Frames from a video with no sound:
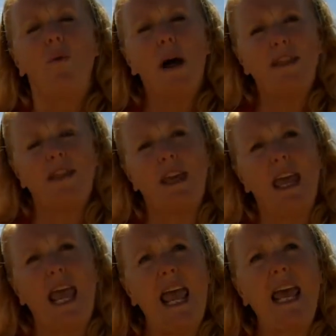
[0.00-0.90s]
what the
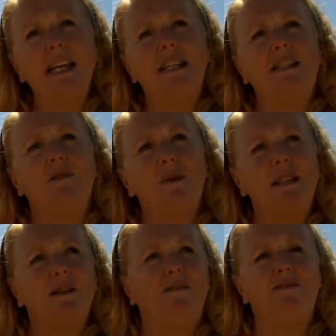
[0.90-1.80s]
end is going
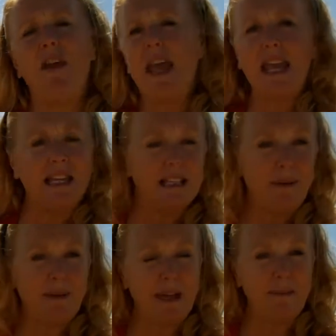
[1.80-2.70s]
to
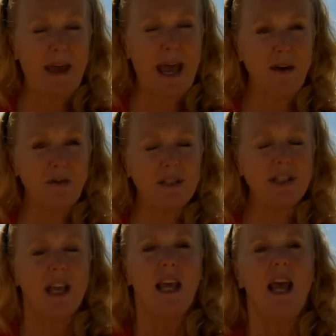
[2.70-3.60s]
vaguely be about
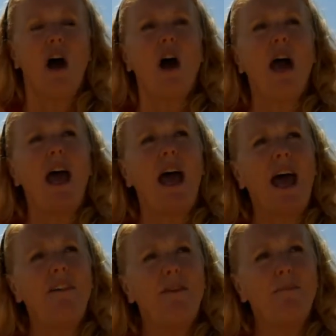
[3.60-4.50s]

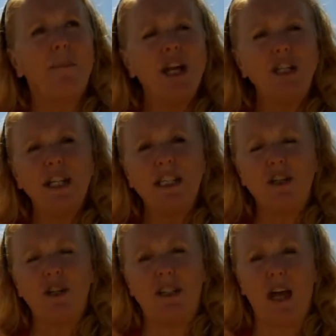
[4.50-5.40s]
have a much
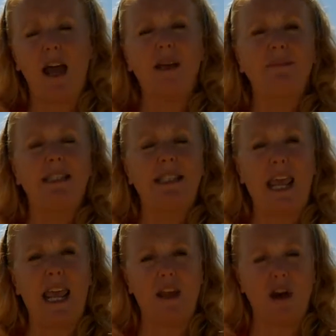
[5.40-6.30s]
easier time
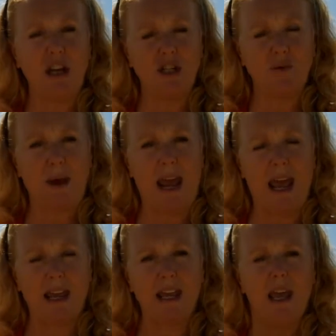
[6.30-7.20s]
staying on
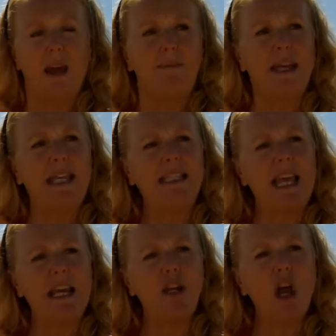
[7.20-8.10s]
track because
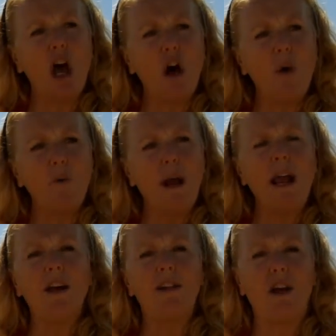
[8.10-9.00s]
they know
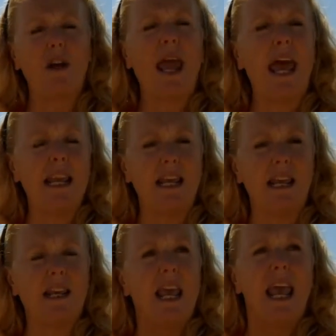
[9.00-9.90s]
where they're
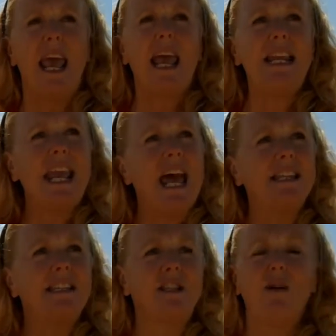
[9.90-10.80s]
headed. And
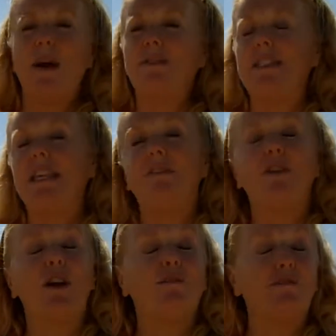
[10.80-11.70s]
yes, you have to stay
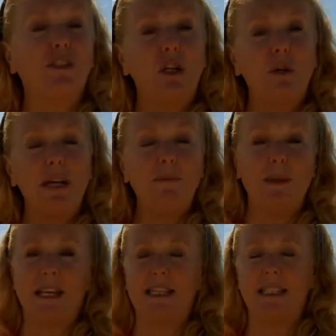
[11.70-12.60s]
very fluid
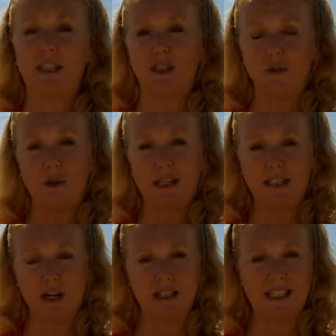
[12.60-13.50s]
because the story
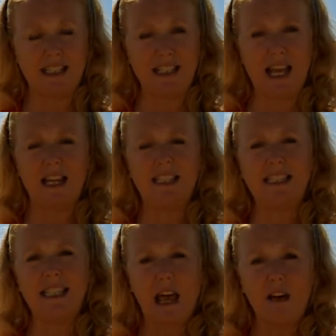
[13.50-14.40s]
starts to tell
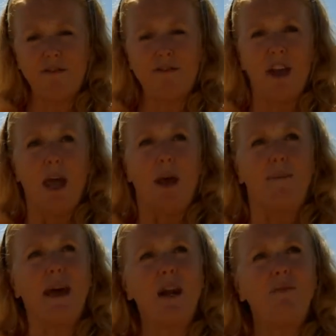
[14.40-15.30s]
itself,
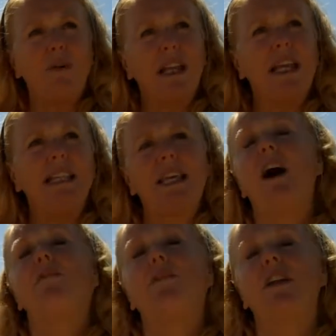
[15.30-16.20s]
but it really is
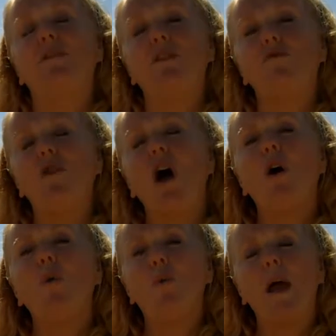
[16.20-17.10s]
helpful if you
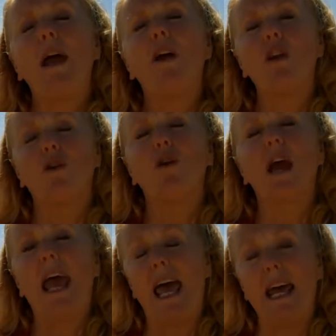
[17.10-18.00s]
know where you're
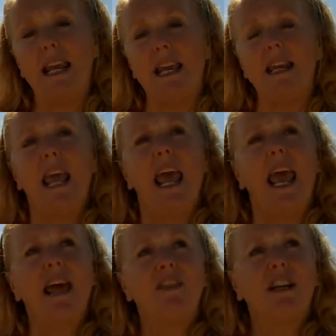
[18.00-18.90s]
headed.
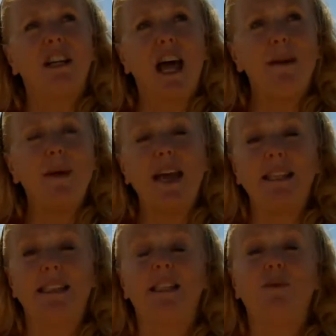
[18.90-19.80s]
And the
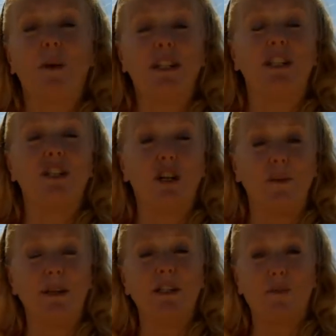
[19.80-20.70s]
climax is what
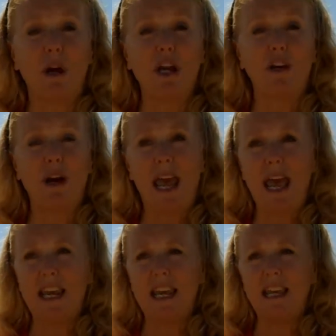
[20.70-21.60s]
determines where you're
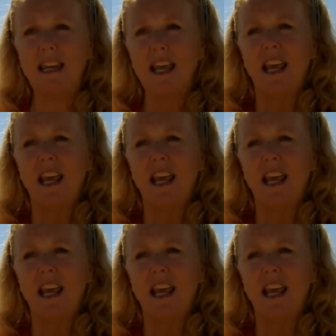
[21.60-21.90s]
headed.